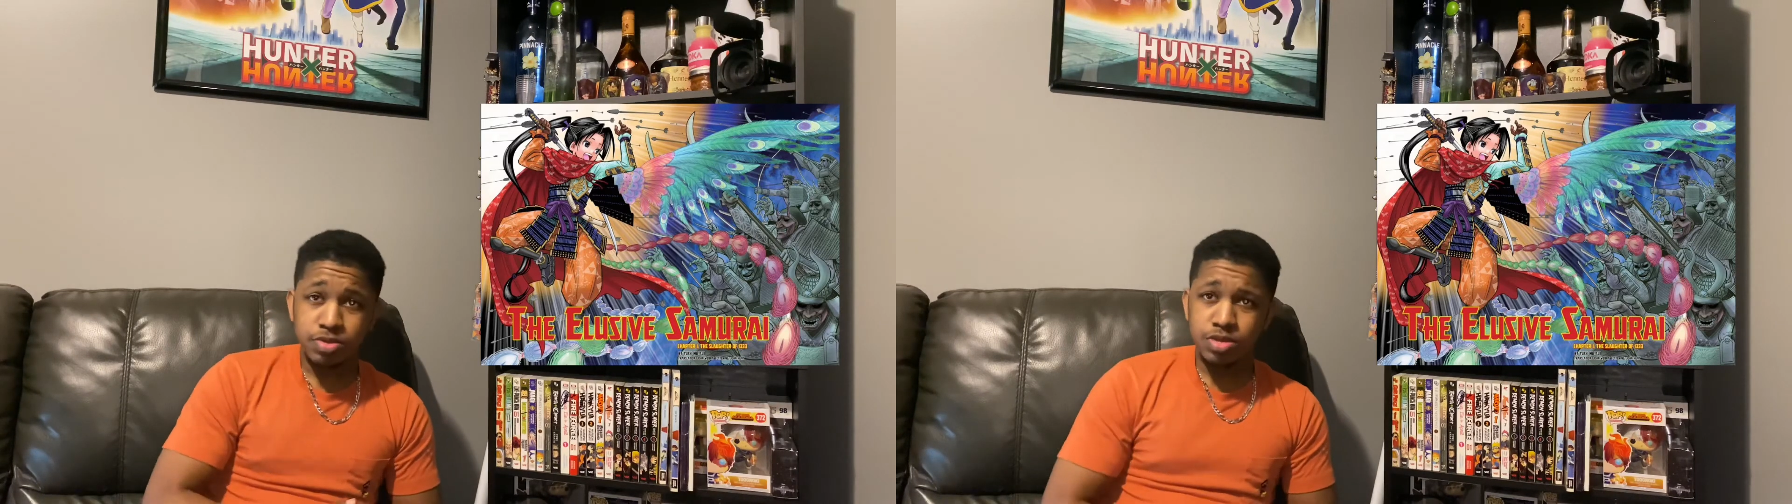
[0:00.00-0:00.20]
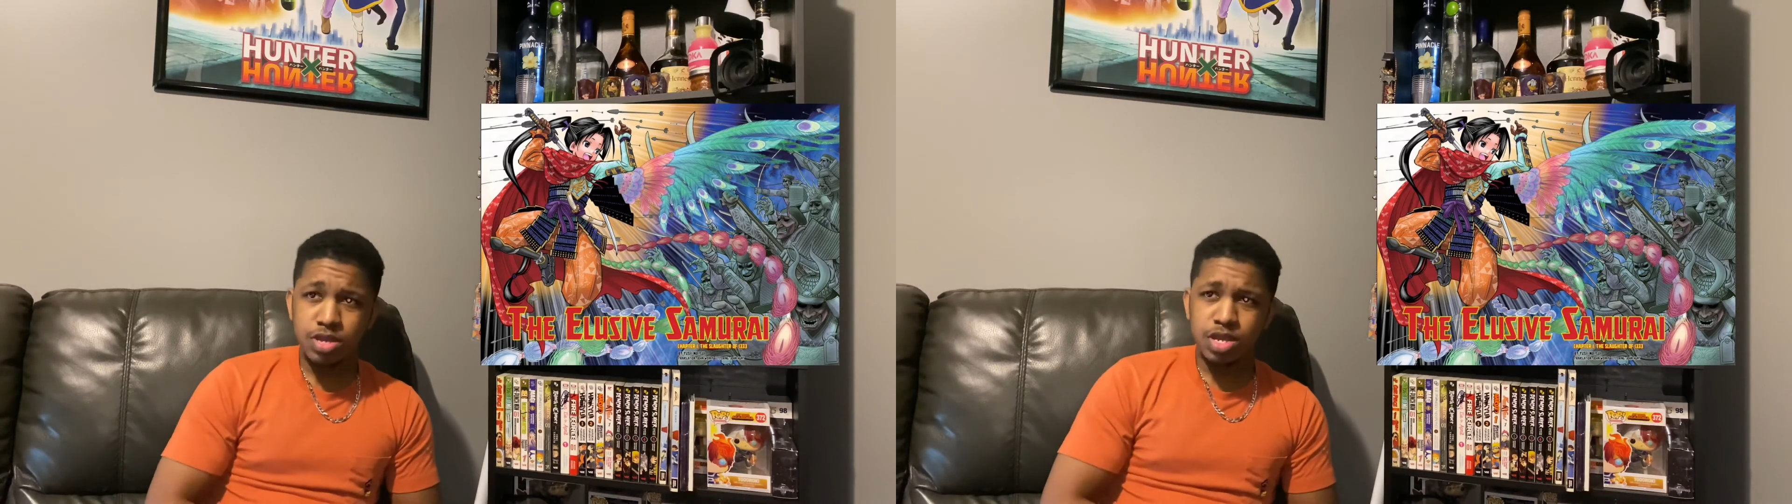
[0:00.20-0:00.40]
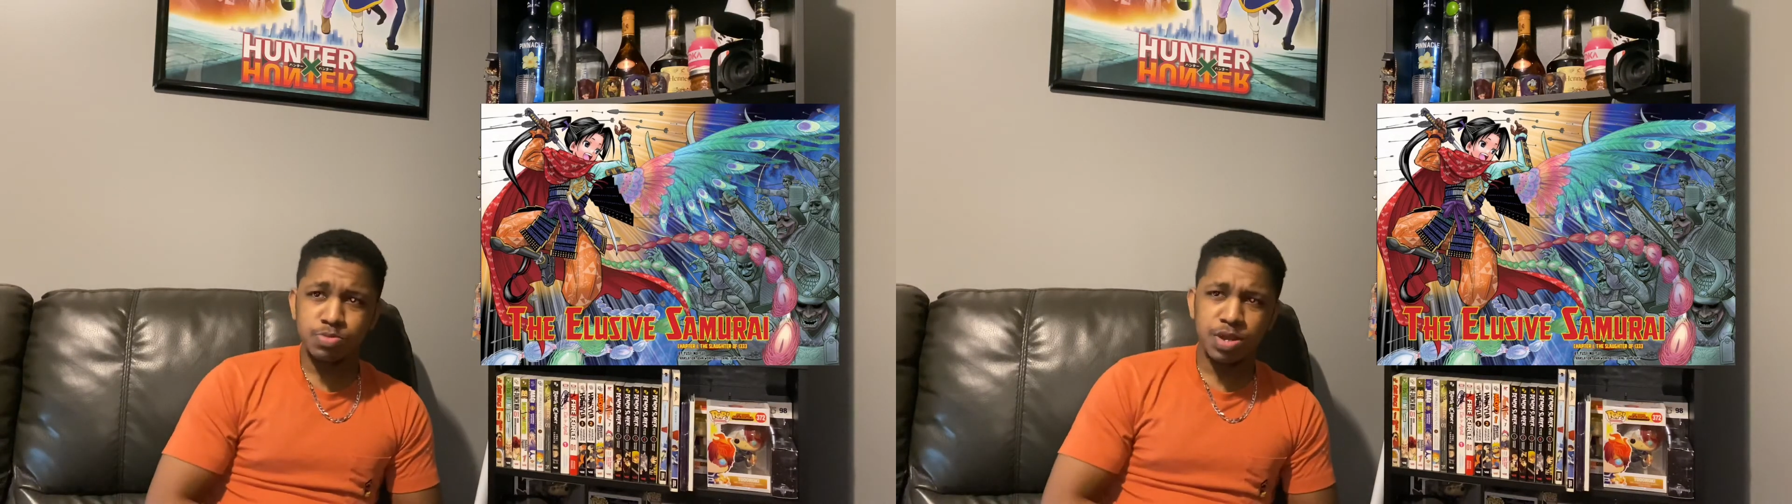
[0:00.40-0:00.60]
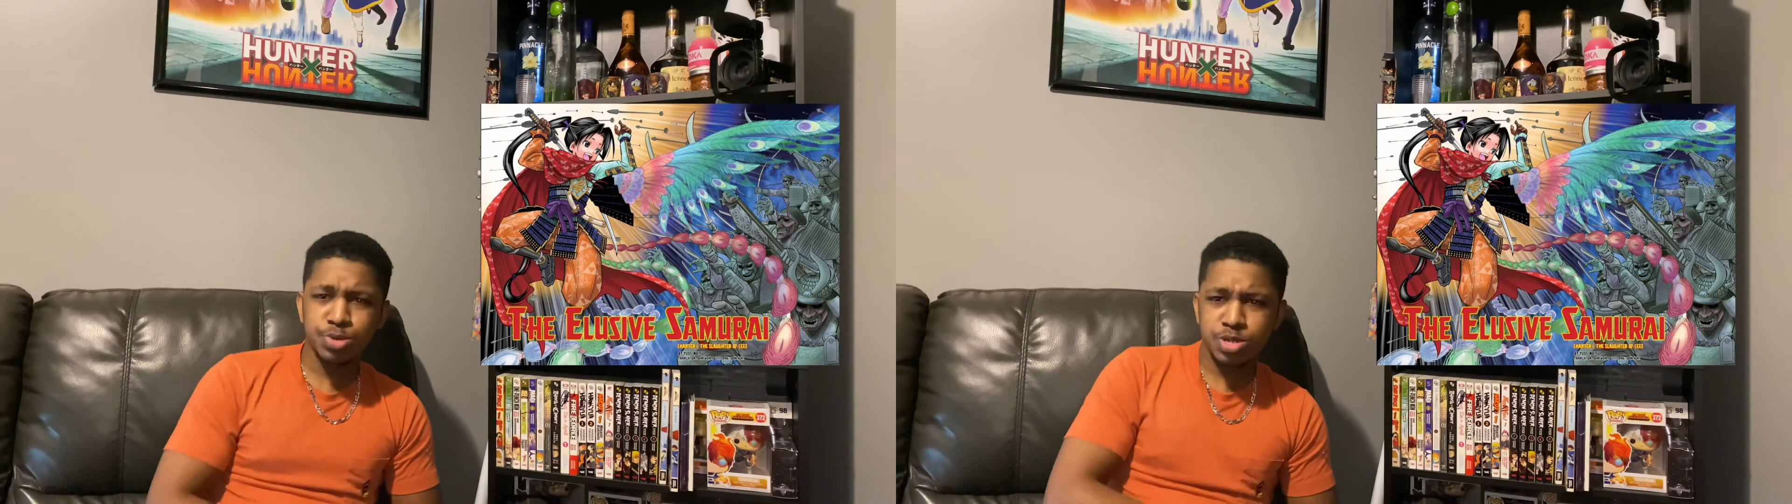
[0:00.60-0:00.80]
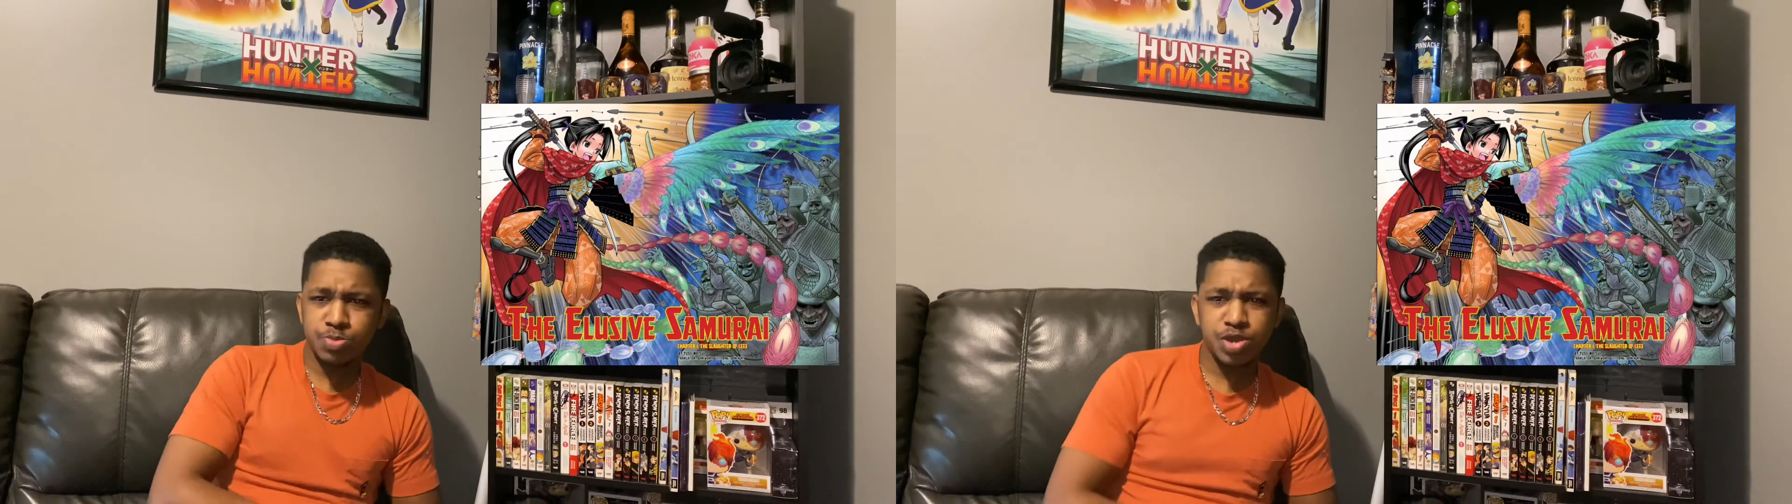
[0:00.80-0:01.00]
That's my
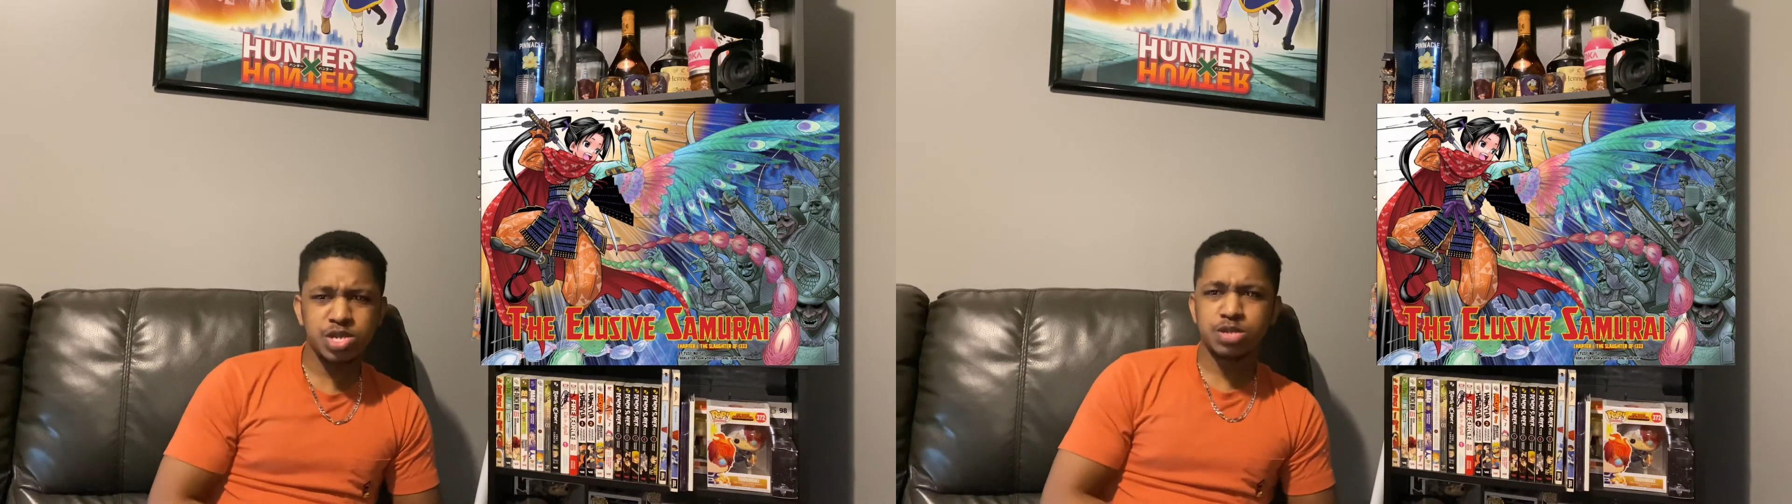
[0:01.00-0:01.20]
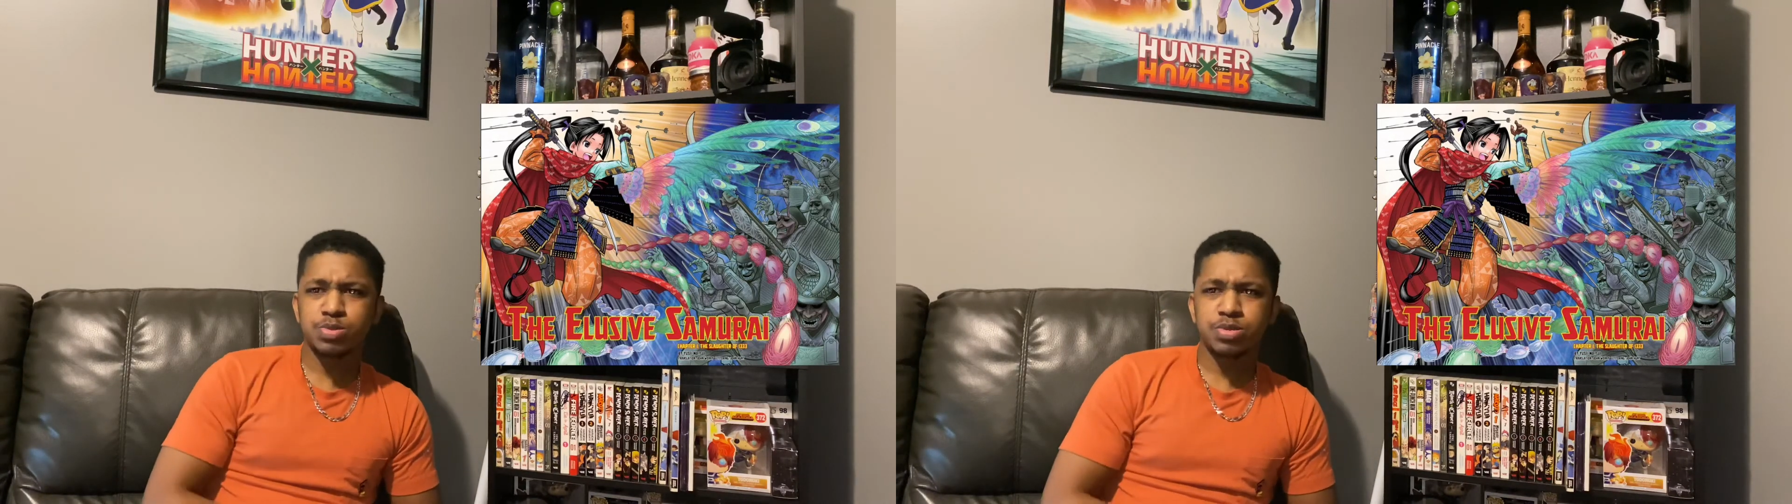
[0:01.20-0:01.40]
first impressions from